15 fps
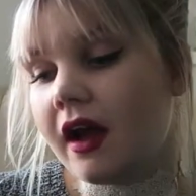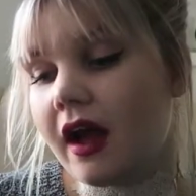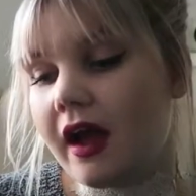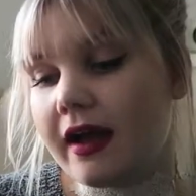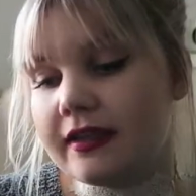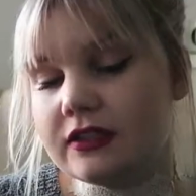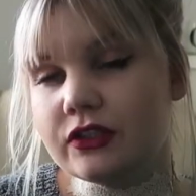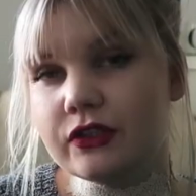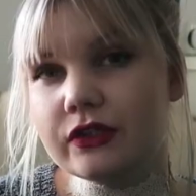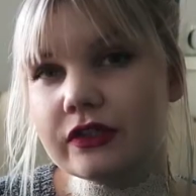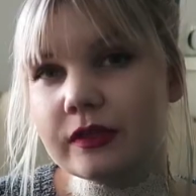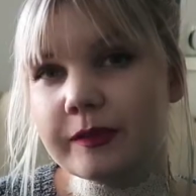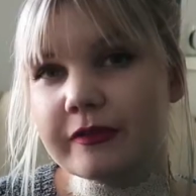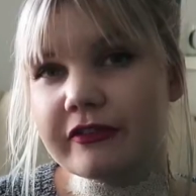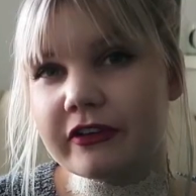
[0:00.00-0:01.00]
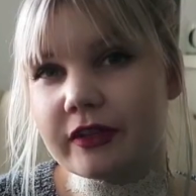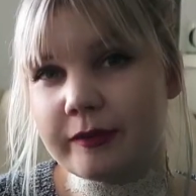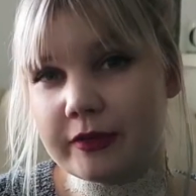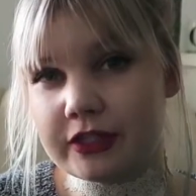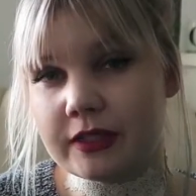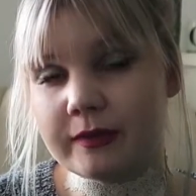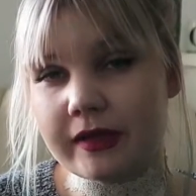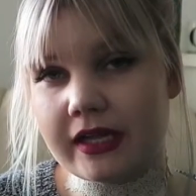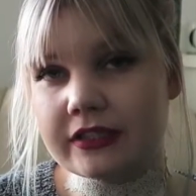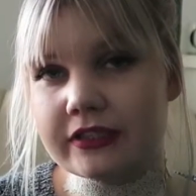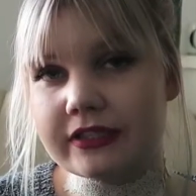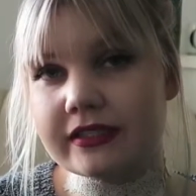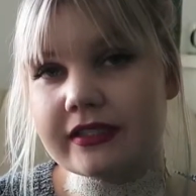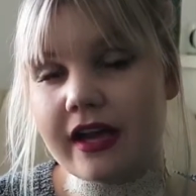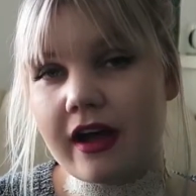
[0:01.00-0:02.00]
I do still prefer the Beauty Blender
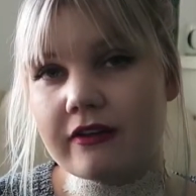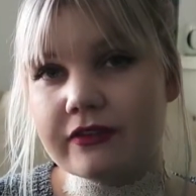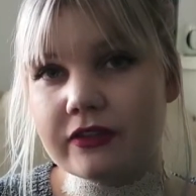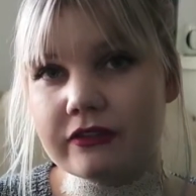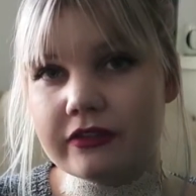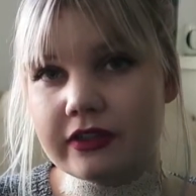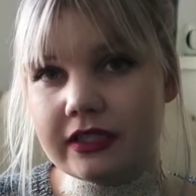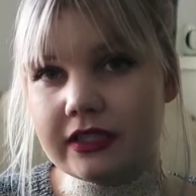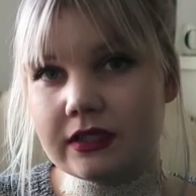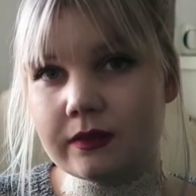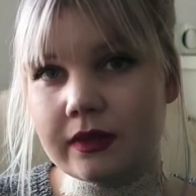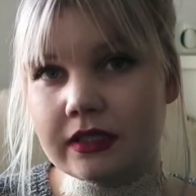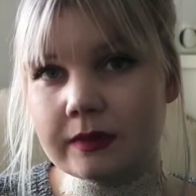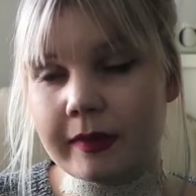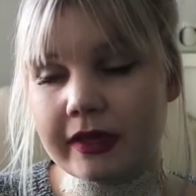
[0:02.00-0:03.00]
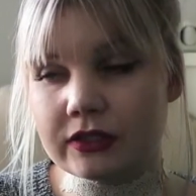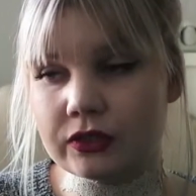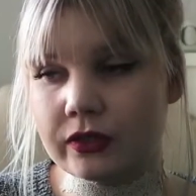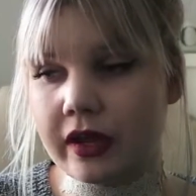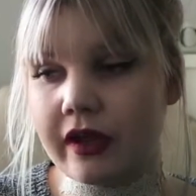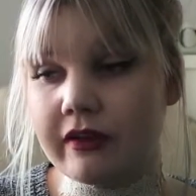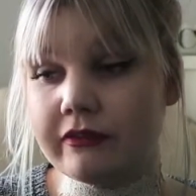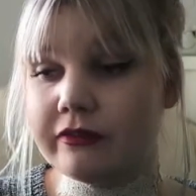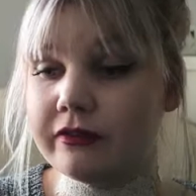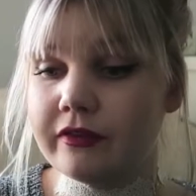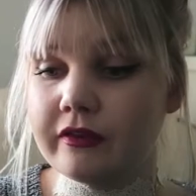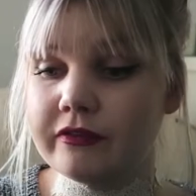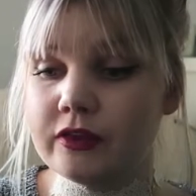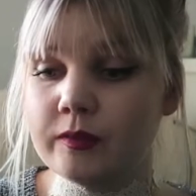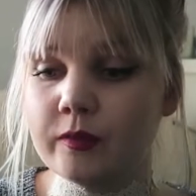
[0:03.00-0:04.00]
itself over these ones, but I do have
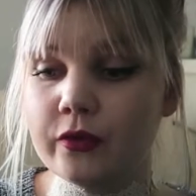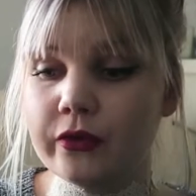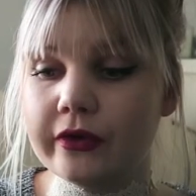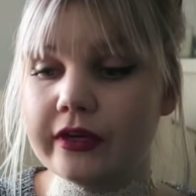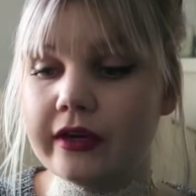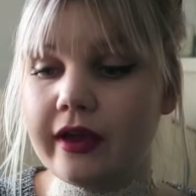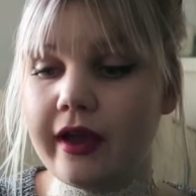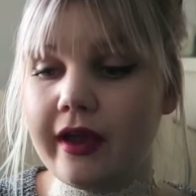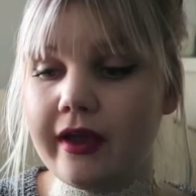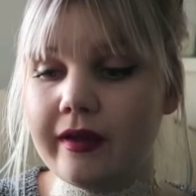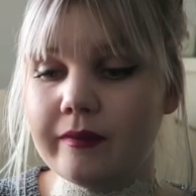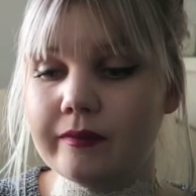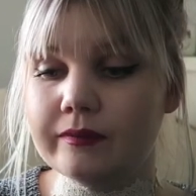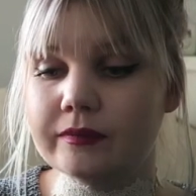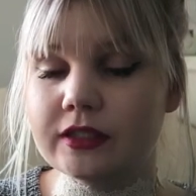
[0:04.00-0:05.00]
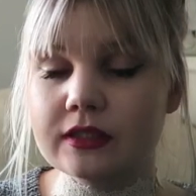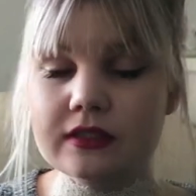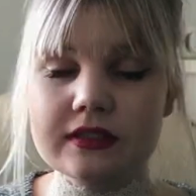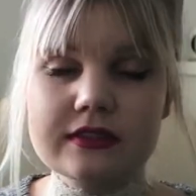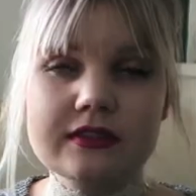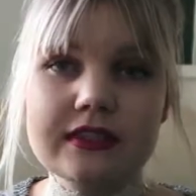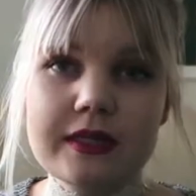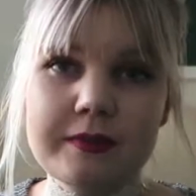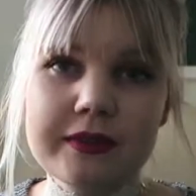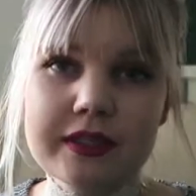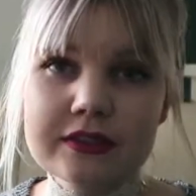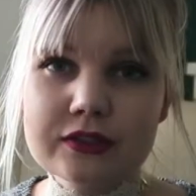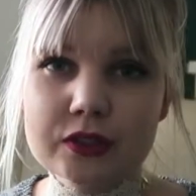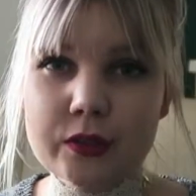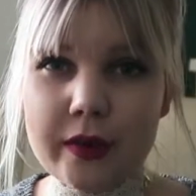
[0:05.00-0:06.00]
a few more, just as I say,
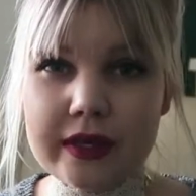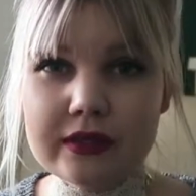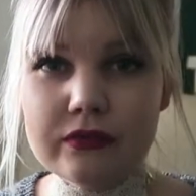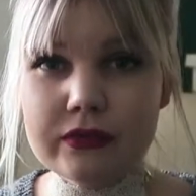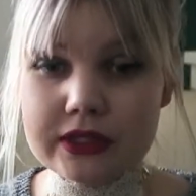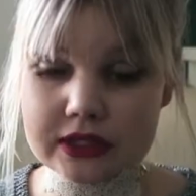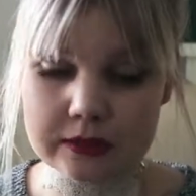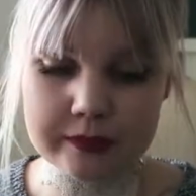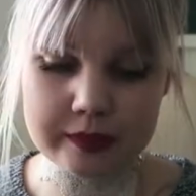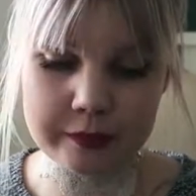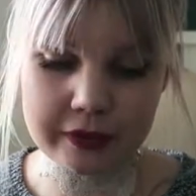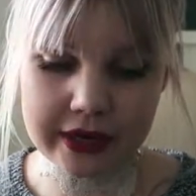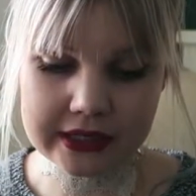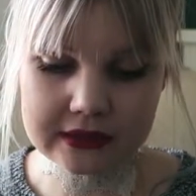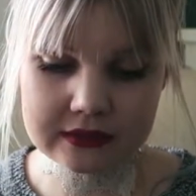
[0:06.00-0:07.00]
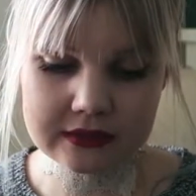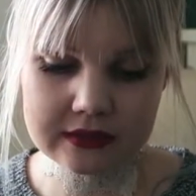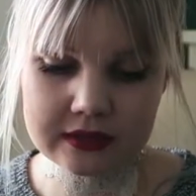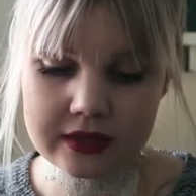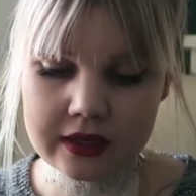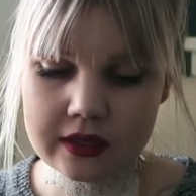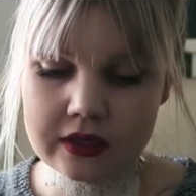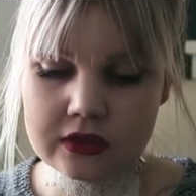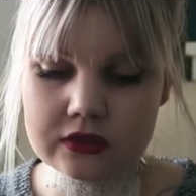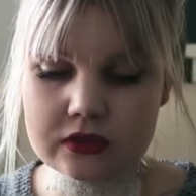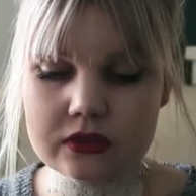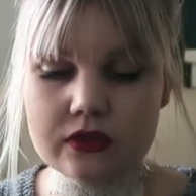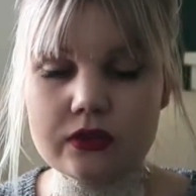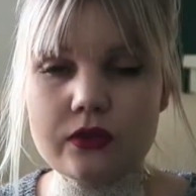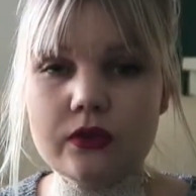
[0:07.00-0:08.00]
because they're quite reasonably priced.
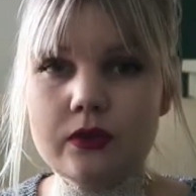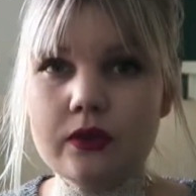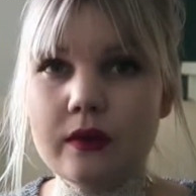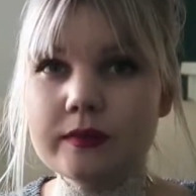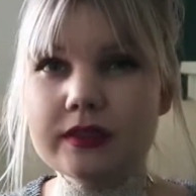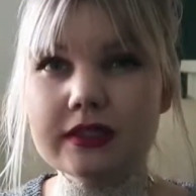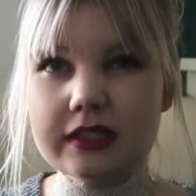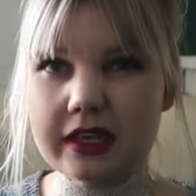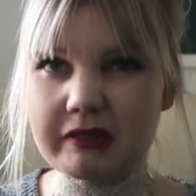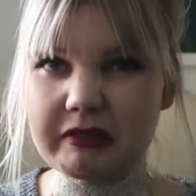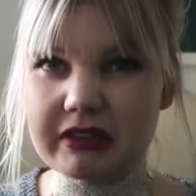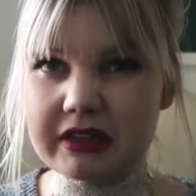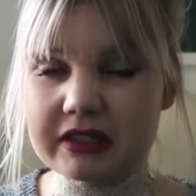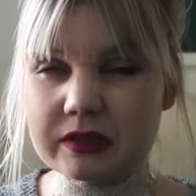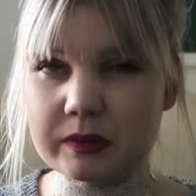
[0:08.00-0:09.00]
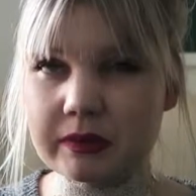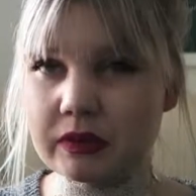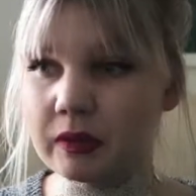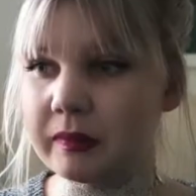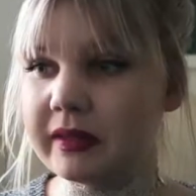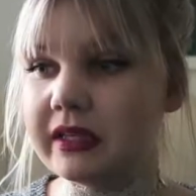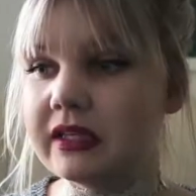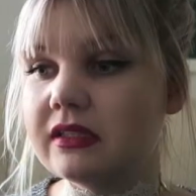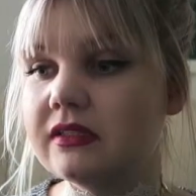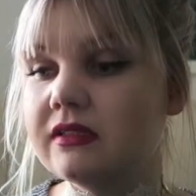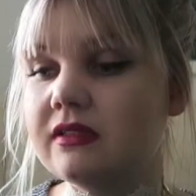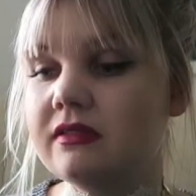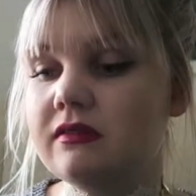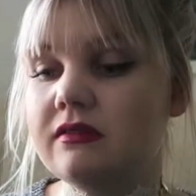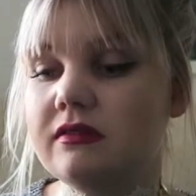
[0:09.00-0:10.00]
So I'm just gonna get rid of this one though,
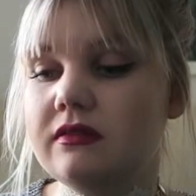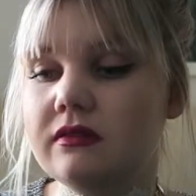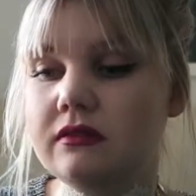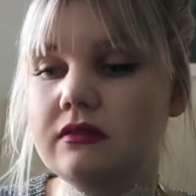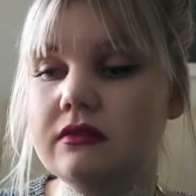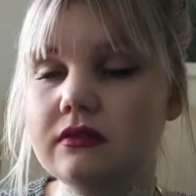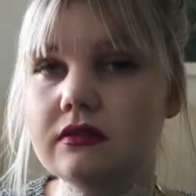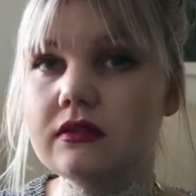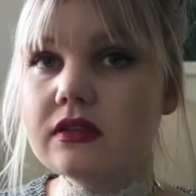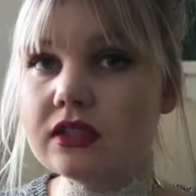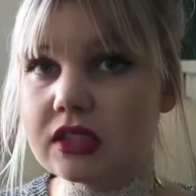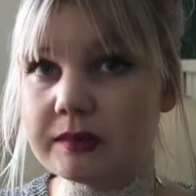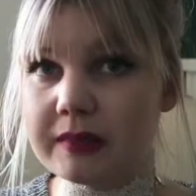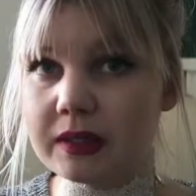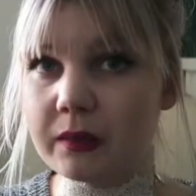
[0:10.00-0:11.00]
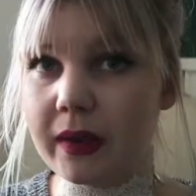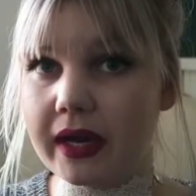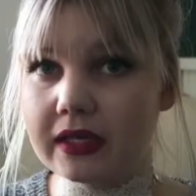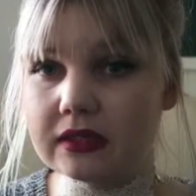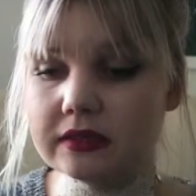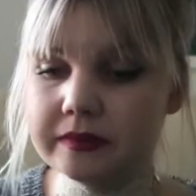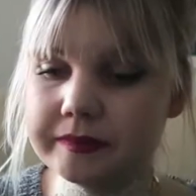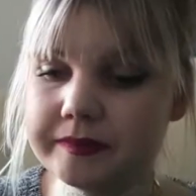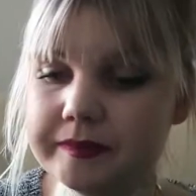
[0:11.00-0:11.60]
because it's just been a while.